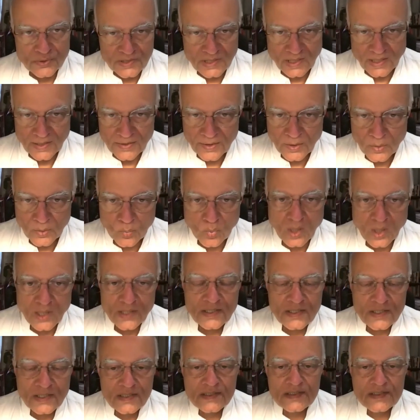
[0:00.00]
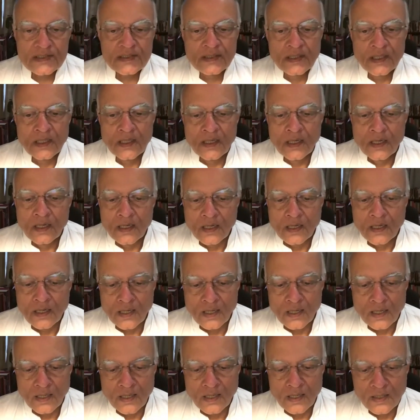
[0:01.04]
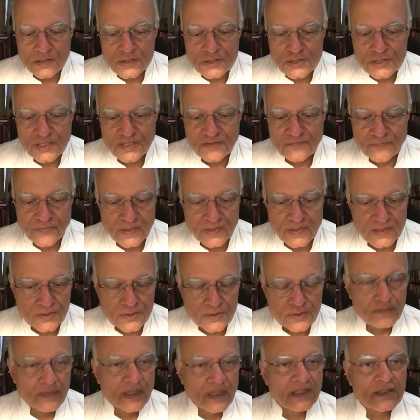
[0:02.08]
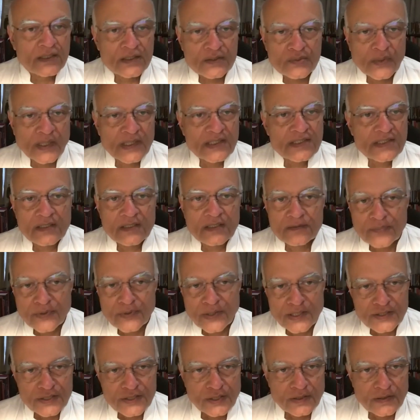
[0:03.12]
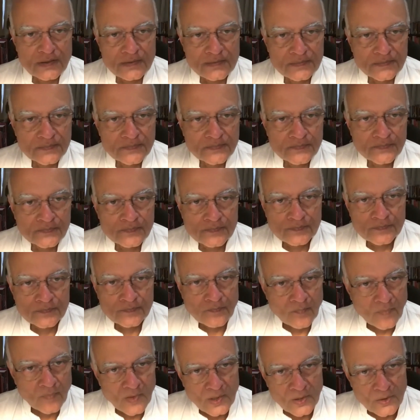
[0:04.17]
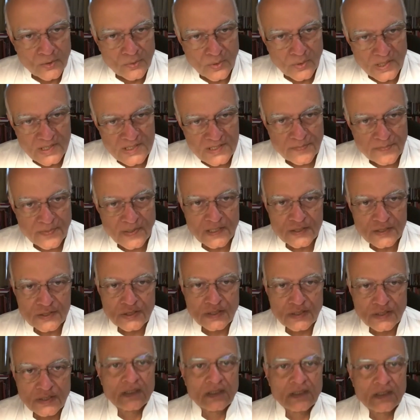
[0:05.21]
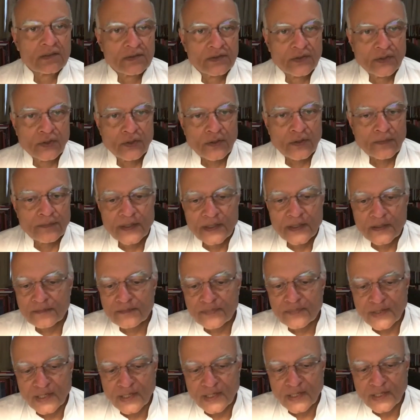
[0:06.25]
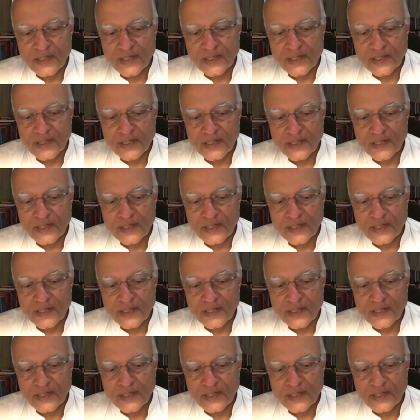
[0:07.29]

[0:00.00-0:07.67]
I think one is she feels tremendous Western pressure, US pressure, European pressure